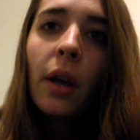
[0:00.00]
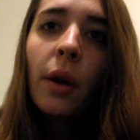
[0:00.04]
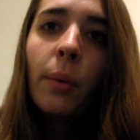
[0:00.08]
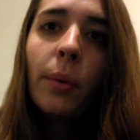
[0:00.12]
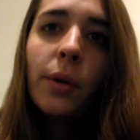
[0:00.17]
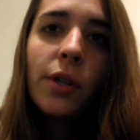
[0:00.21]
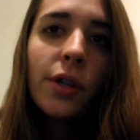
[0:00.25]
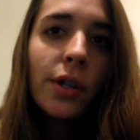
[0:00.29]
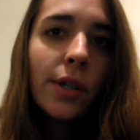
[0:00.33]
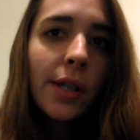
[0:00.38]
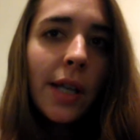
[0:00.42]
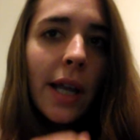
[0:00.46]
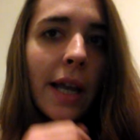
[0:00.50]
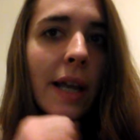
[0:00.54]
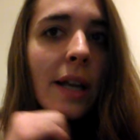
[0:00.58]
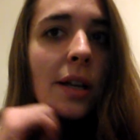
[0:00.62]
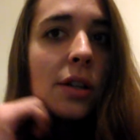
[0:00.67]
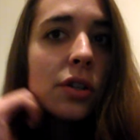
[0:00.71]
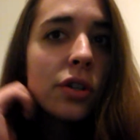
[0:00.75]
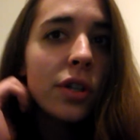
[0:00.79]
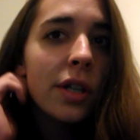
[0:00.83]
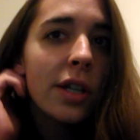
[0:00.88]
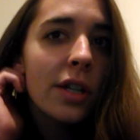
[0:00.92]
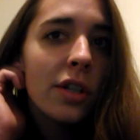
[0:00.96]
which is
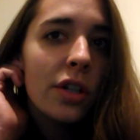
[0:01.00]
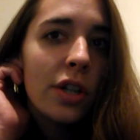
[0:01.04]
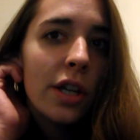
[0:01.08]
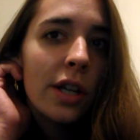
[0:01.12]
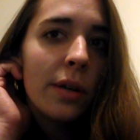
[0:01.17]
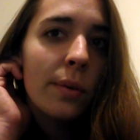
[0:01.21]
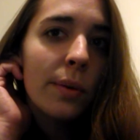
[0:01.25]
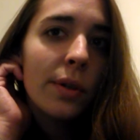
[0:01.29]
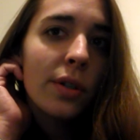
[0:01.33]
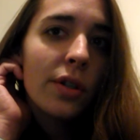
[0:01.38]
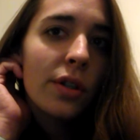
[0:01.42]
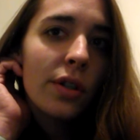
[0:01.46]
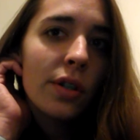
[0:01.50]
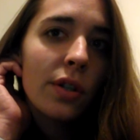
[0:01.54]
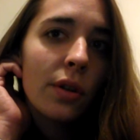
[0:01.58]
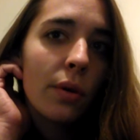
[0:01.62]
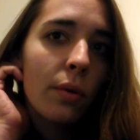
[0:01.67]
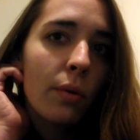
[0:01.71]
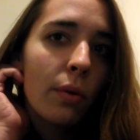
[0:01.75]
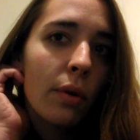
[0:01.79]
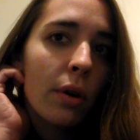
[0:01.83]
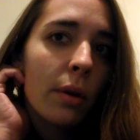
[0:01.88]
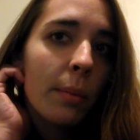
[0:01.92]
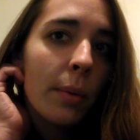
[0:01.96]
HCG, which is the
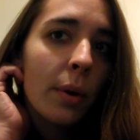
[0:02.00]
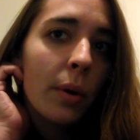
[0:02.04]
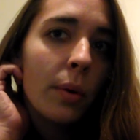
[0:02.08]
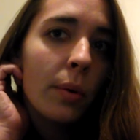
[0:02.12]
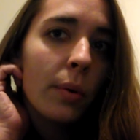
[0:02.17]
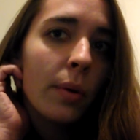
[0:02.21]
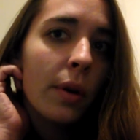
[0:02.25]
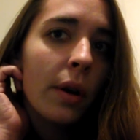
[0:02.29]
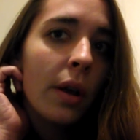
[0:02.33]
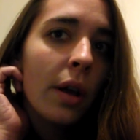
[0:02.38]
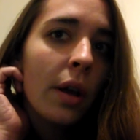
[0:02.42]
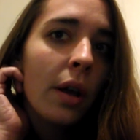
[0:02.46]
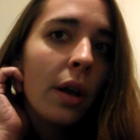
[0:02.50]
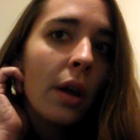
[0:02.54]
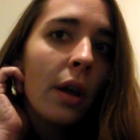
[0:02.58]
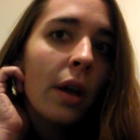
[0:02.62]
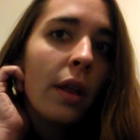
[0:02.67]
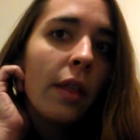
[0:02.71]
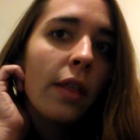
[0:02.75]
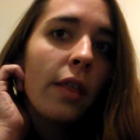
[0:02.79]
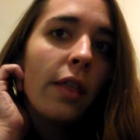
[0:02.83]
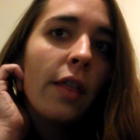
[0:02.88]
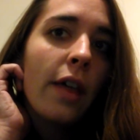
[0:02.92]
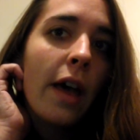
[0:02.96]
hormone
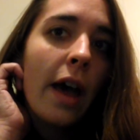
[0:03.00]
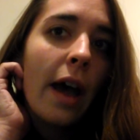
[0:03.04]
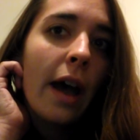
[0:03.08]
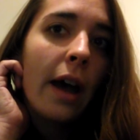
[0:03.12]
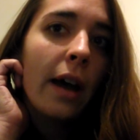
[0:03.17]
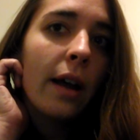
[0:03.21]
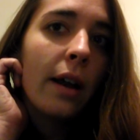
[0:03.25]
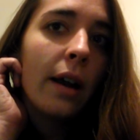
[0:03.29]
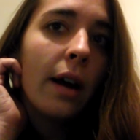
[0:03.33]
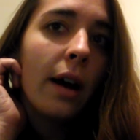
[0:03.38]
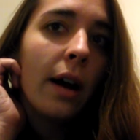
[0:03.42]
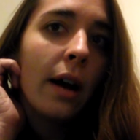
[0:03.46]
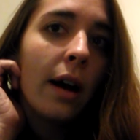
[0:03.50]
that